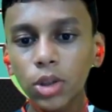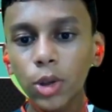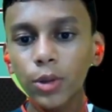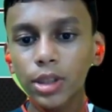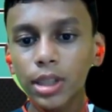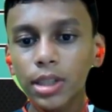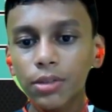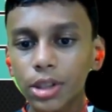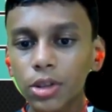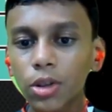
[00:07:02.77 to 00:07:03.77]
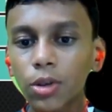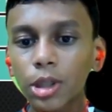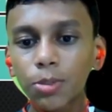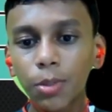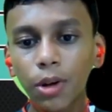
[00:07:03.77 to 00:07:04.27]
coefficient will go
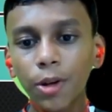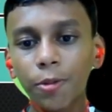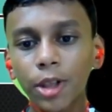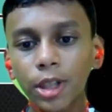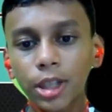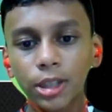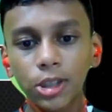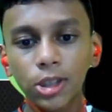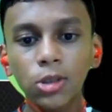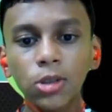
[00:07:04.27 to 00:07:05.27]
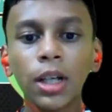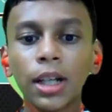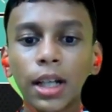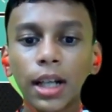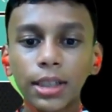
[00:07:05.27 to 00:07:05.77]
as power for the H2,
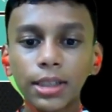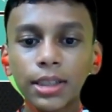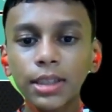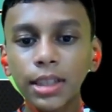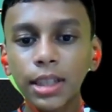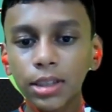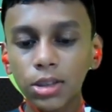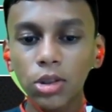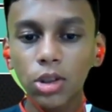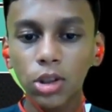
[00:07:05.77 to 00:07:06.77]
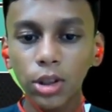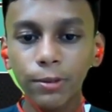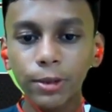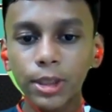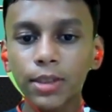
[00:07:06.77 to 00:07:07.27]
and since there is no
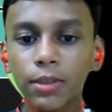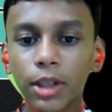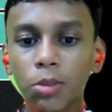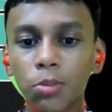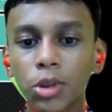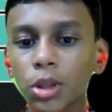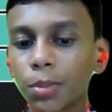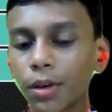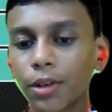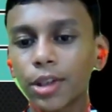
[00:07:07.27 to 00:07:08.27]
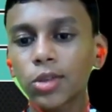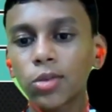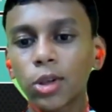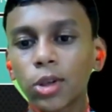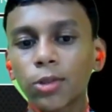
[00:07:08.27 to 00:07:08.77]
coefficient, we can put the power as
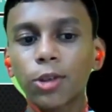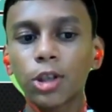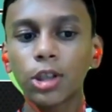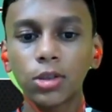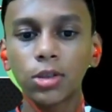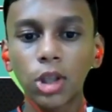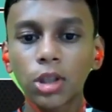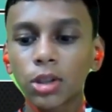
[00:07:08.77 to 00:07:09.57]
1 for this one.